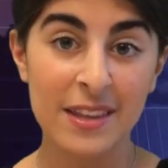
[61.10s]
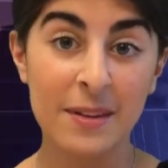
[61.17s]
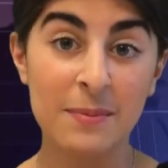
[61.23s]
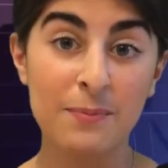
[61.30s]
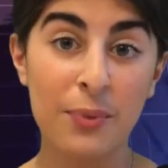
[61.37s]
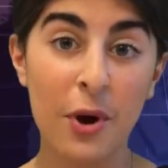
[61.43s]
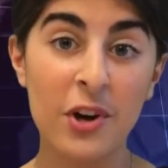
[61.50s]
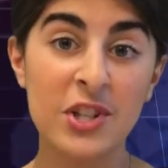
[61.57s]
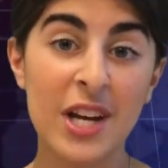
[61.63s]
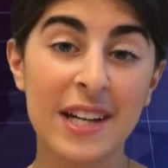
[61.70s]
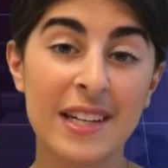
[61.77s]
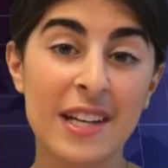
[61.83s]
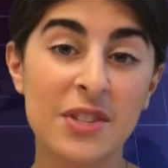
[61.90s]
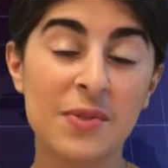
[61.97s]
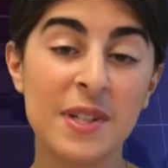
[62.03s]
The
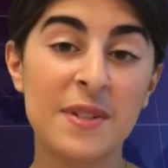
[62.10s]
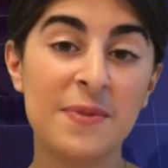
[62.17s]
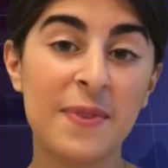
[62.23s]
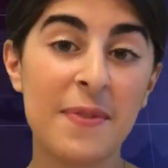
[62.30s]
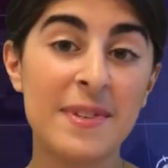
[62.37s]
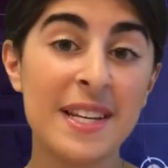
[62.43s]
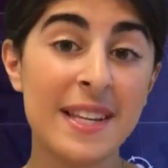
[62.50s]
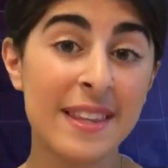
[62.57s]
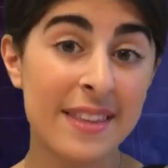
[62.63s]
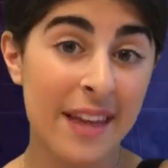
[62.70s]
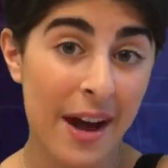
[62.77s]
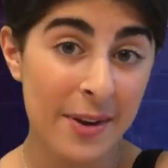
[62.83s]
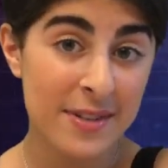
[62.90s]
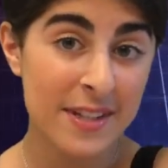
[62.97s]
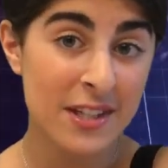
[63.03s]
project has reached
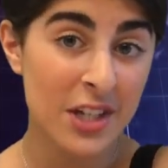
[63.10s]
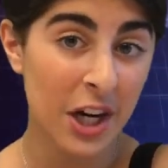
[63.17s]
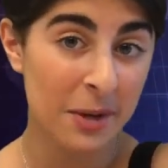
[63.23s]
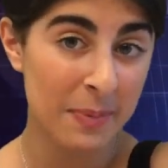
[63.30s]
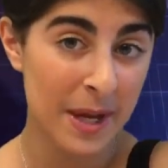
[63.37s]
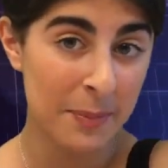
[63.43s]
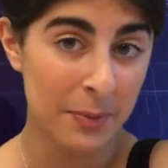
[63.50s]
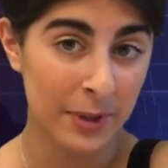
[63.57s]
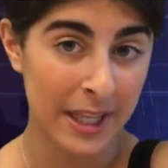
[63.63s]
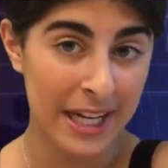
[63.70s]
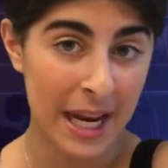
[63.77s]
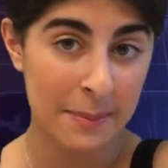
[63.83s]
50,000 young people